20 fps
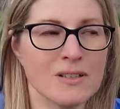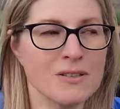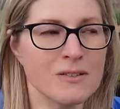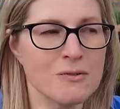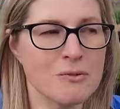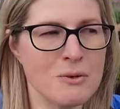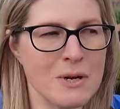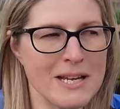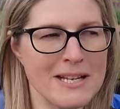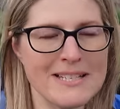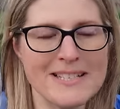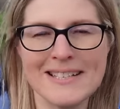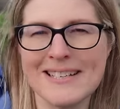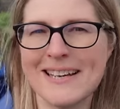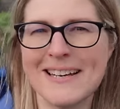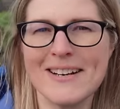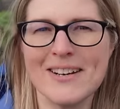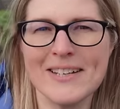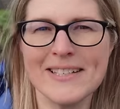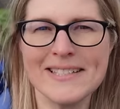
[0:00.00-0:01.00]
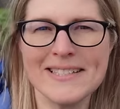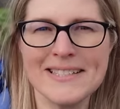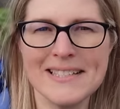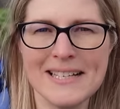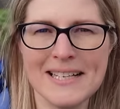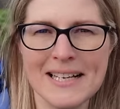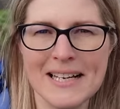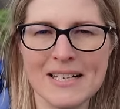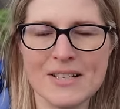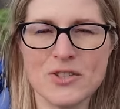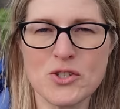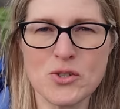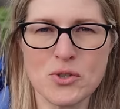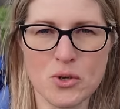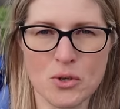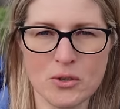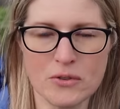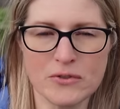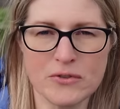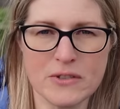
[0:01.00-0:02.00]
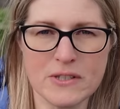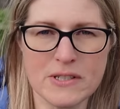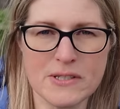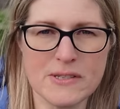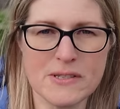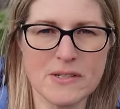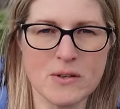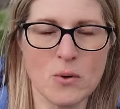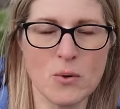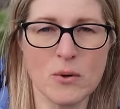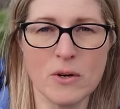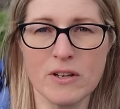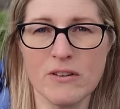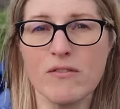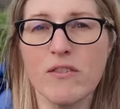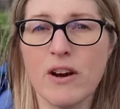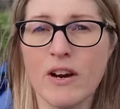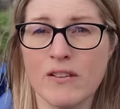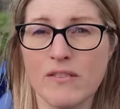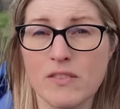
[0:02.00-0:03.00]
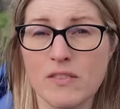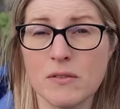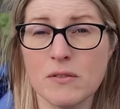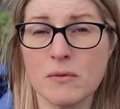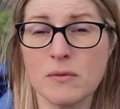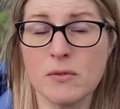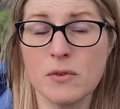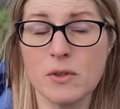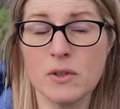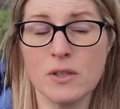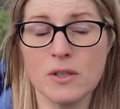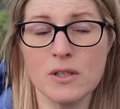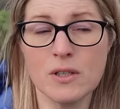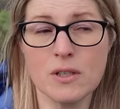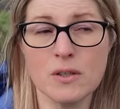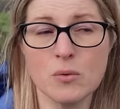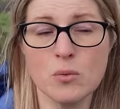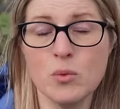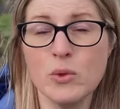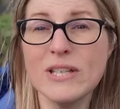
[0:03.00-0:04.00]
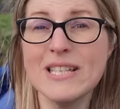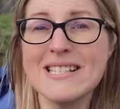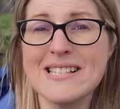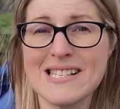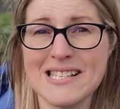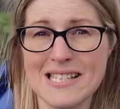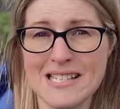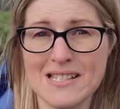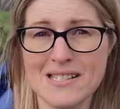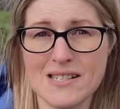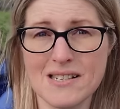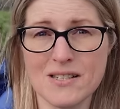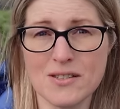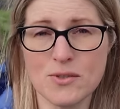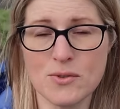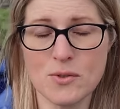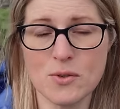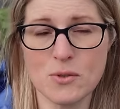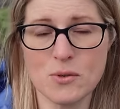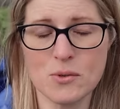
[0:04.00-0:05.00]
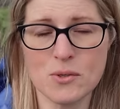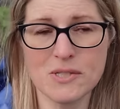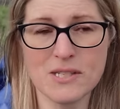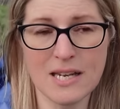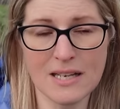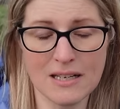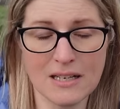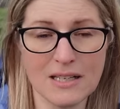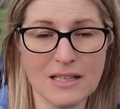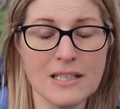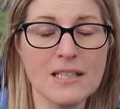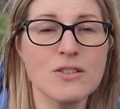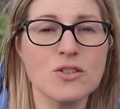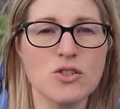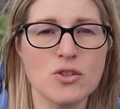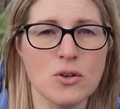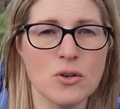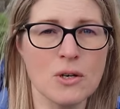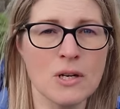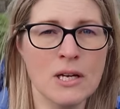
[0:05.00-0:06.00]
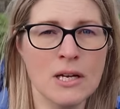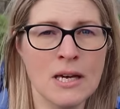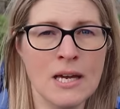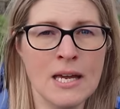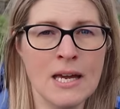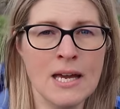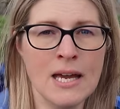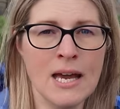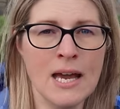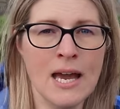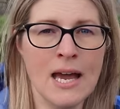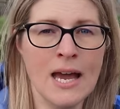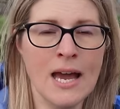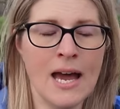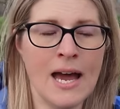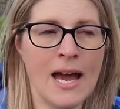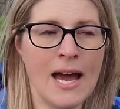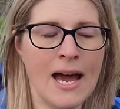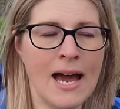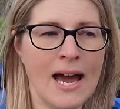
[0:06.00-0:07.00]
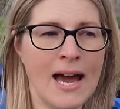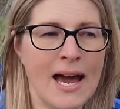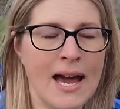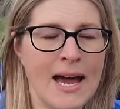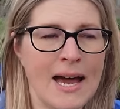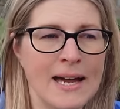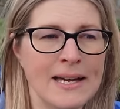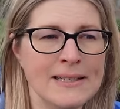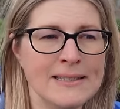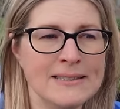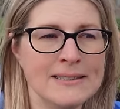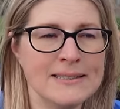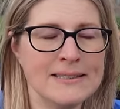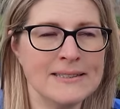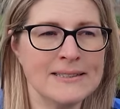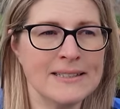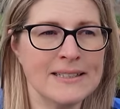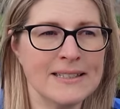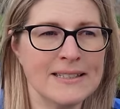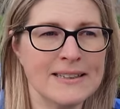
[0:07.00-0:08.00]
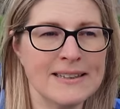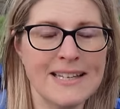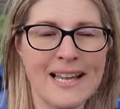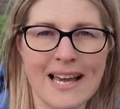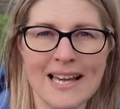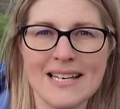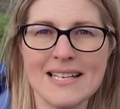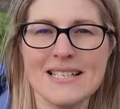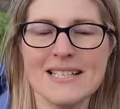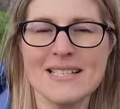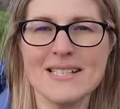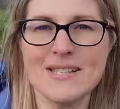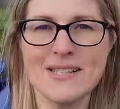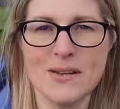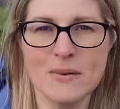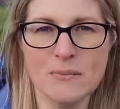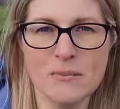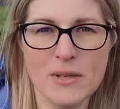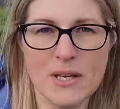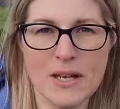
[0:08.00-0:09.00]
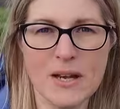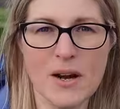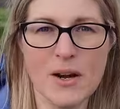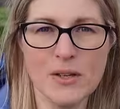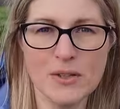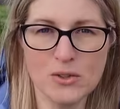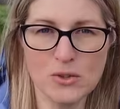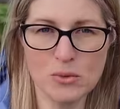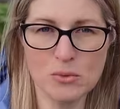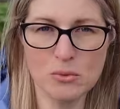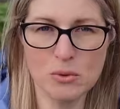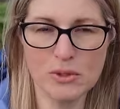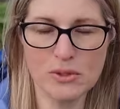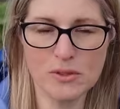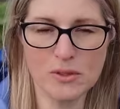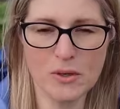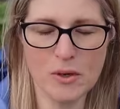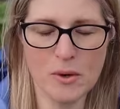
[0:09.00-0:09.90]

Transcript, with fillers: creating an ideal surface or environment for the weed seeds to settle into. And that is something I do want to